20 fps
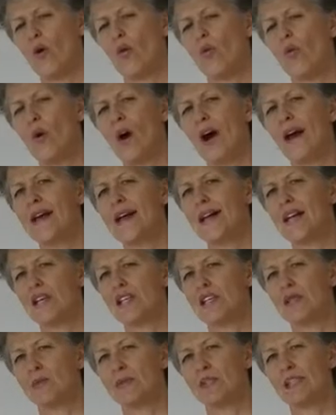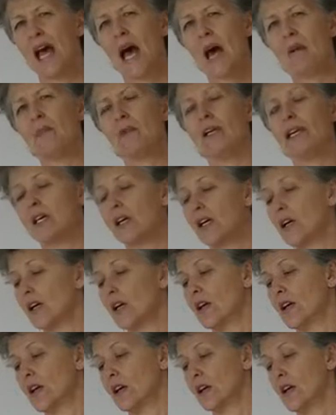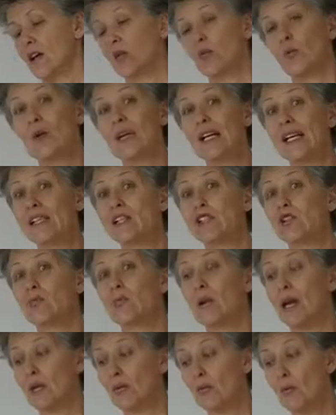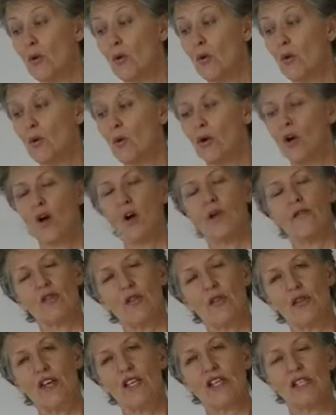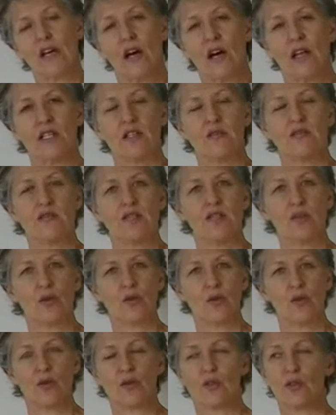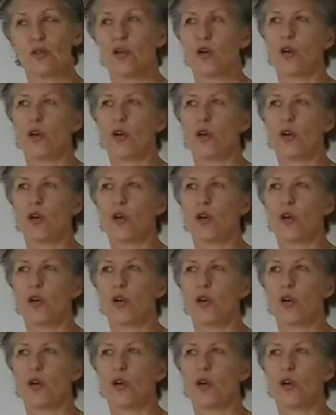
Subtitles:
Why are customers happy and willing to pay more for this kind of resort